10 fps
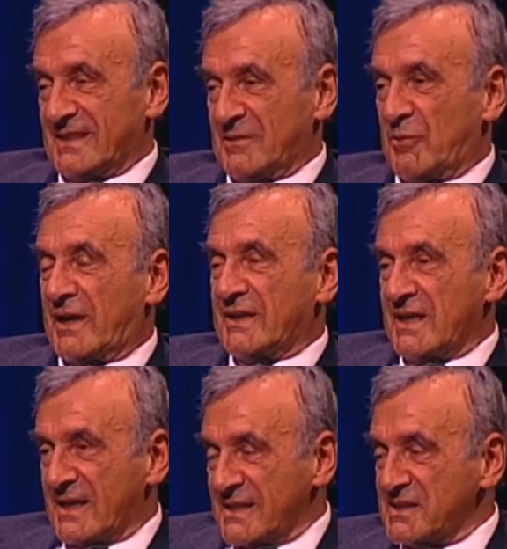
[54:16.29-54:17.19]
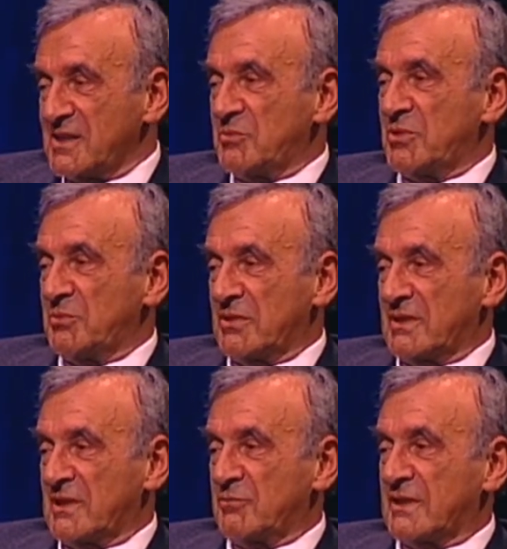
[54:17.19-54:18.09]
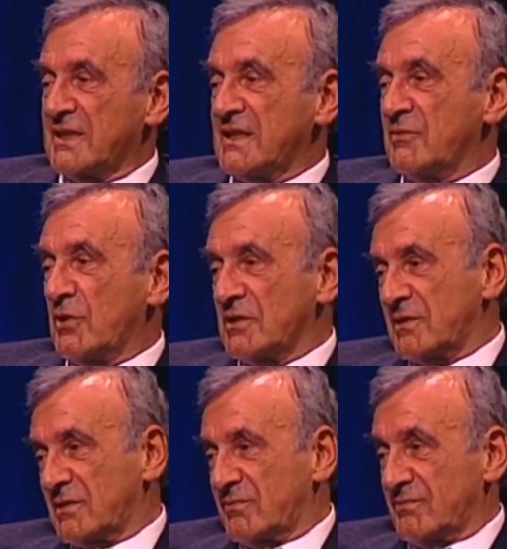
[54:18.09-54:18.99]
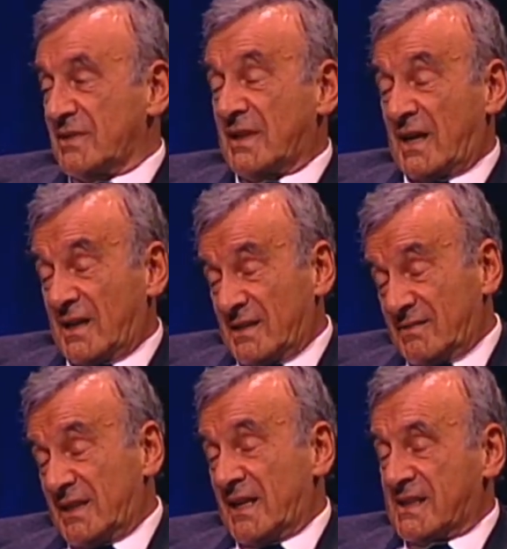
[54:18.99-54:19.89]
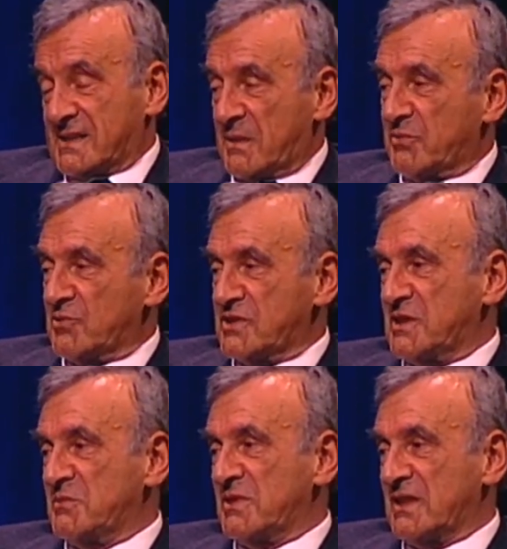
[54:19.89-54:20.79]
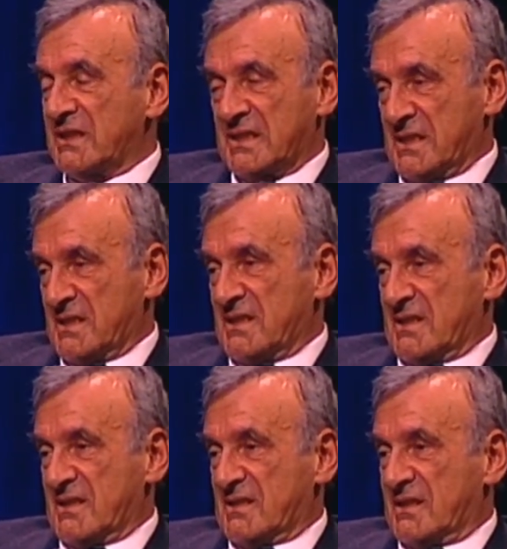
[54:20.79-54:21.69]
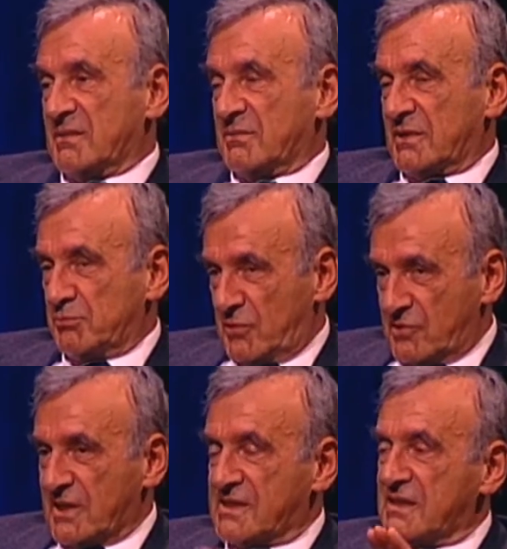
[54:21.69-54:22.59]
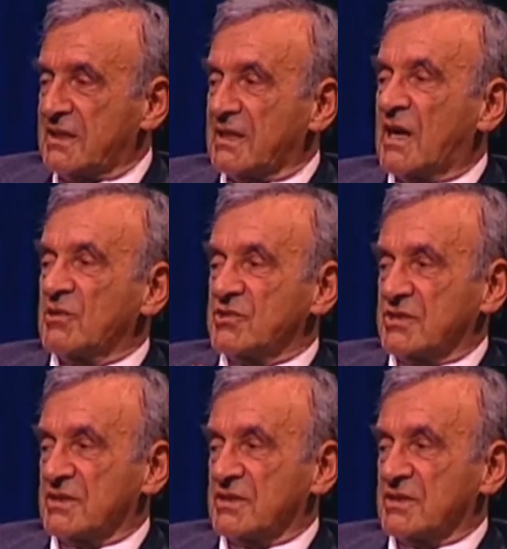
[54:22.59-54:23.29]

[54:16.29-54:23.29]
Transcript: Why I can see people and what they want when, when they accept to see me. And, but because I see that house.